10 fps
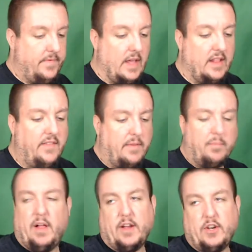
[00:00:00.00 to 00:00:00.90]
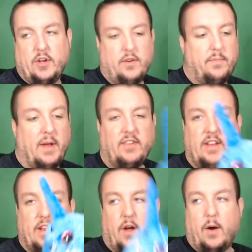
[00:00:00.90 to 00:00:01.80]
I love these plush, dude. Especially
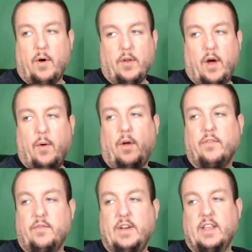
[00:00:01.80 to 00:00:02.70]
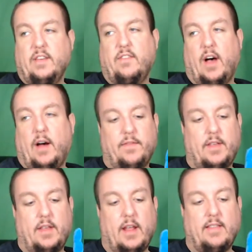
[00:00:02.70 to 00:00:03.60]
the narwhal. Narwhal's really soft.
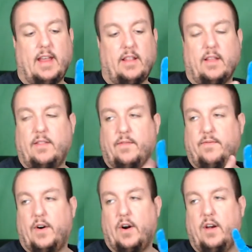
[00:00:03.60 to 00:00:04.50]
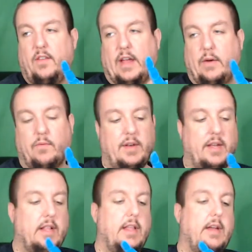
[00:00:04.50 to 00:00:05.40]
It's like the, the fur is like
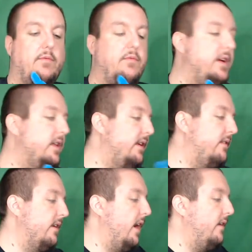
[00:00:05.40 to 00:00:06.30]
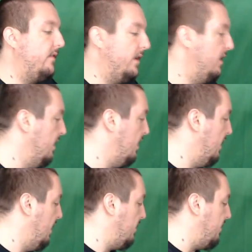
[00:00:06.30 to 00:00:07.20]
really, really soft.
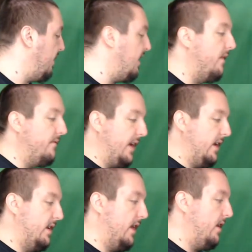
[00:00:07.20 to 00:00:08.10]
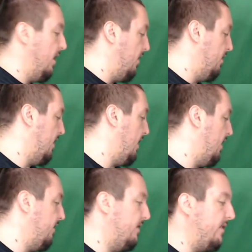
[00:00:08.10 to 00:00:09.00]
It's really comfy. I don't know. I
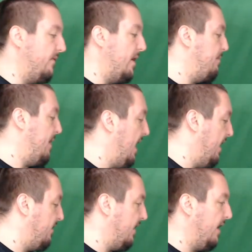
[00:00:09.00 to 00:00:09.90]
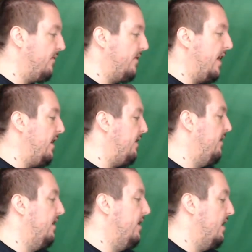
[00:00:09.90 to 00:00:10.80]
don't, there's something about it. It's like very
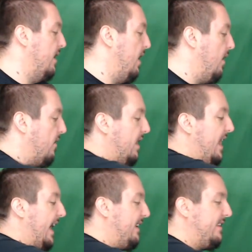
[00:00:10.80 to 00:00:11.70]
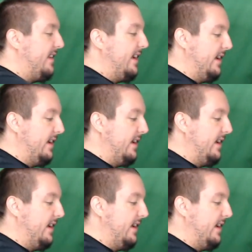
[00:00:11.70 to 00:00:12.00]
relaxing.